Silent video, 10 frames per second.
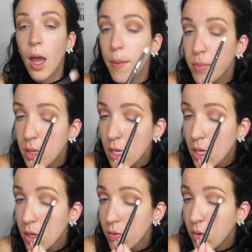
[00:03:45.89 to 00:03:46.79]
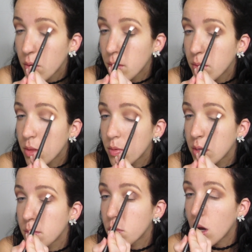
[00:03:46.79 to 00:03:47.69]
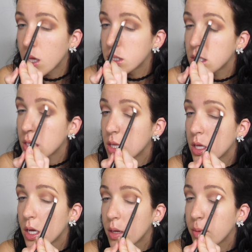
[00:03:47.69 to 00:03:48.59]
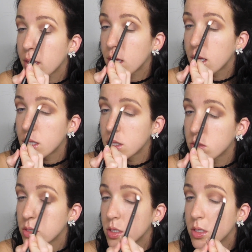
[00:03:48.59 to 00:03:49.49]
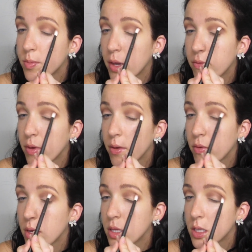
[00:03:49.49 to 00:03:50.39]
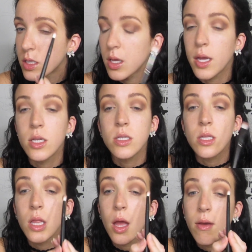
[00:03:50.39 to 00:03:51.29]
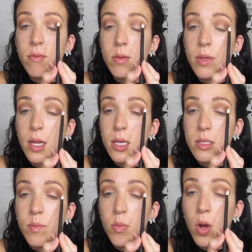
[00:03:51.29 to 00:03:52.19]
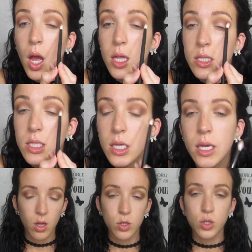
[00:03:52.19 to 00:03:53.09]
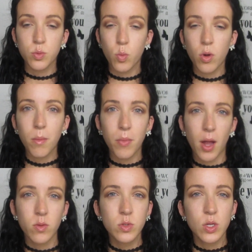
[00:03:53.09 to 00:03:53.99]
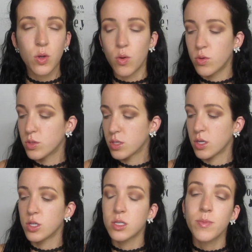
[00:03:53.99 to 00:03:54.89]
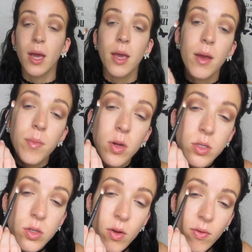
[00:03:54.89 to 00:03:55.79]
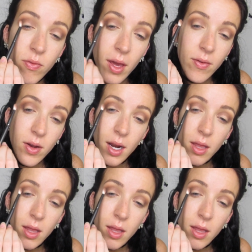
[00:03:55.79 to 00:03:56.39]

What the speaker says: I'm thinking of going with a really bronzy look because those are just my favorites. I just love to be nice and bronzy. Just warm browns and golds are just my personal favorite.